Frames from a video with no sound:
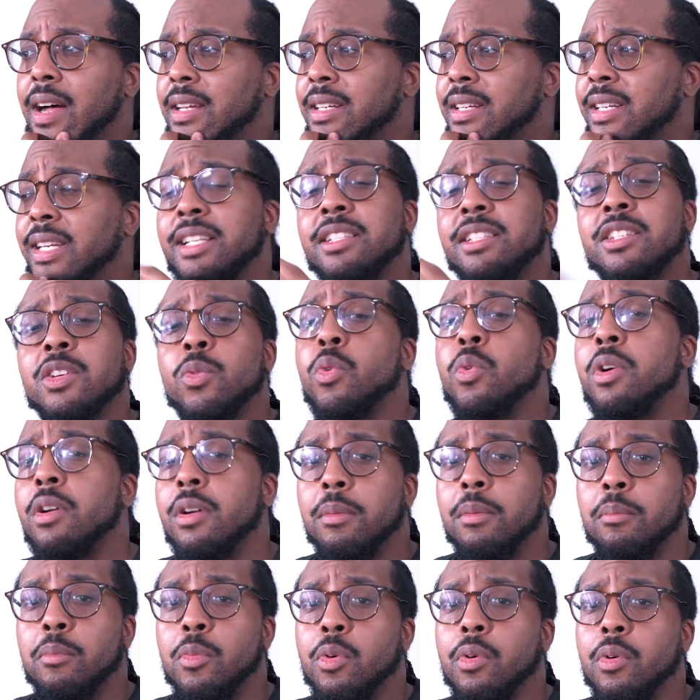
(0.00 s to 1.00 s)
Need to
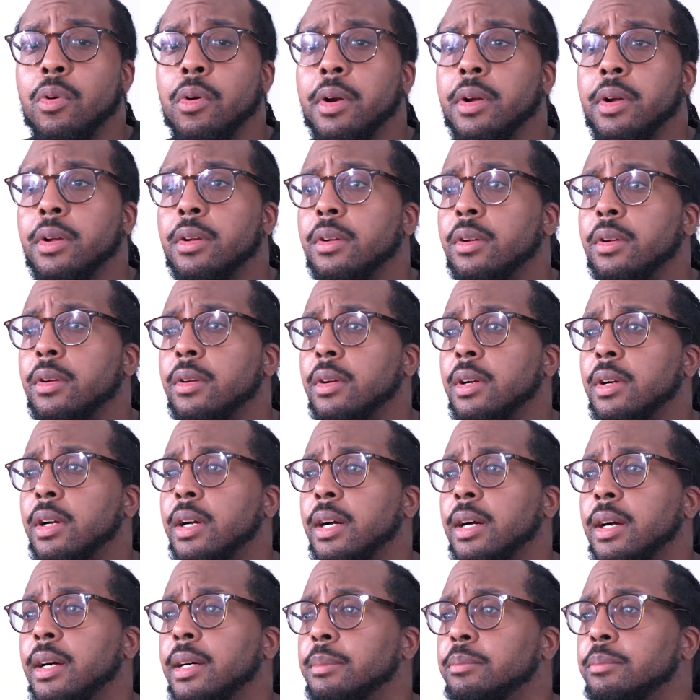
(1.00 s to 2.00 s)
wear them more.
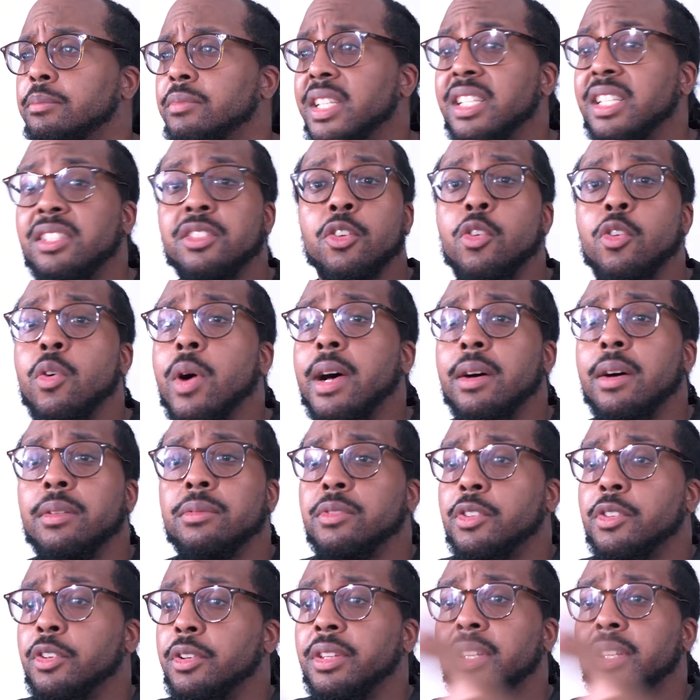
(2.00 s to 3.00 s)
Need to go
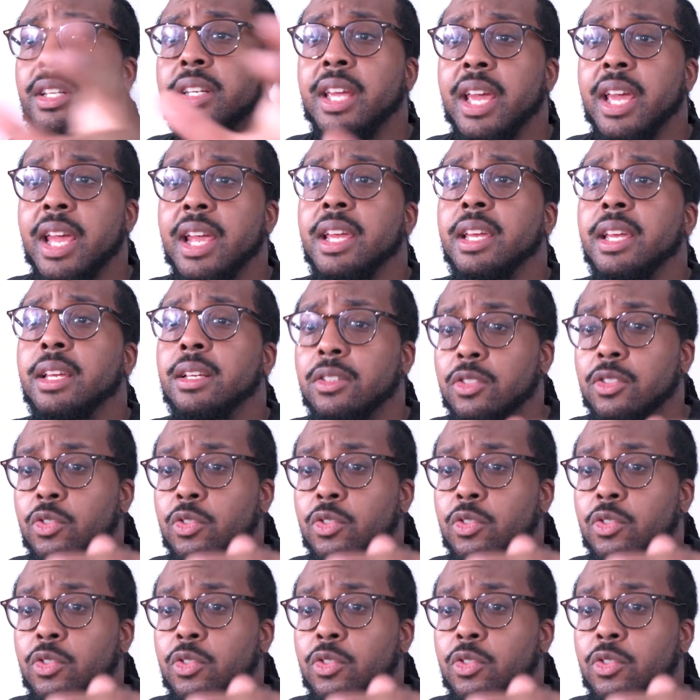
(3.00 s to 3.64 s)
out during the day